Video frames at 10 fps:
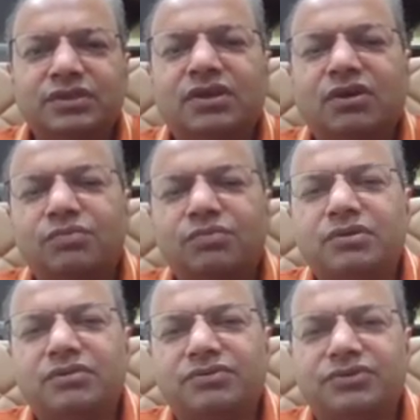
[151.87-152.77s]
the output of
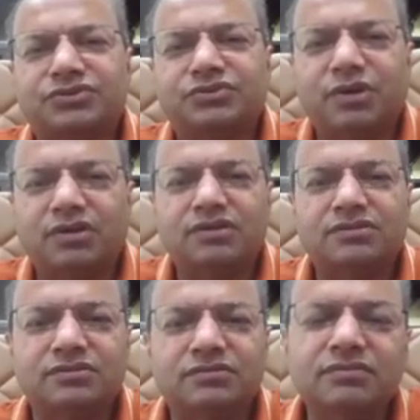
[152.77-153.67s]
the first 2 models.
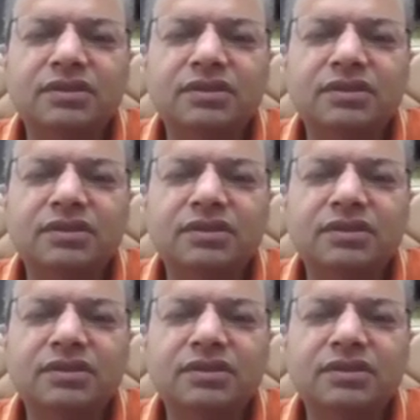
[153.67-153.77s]
So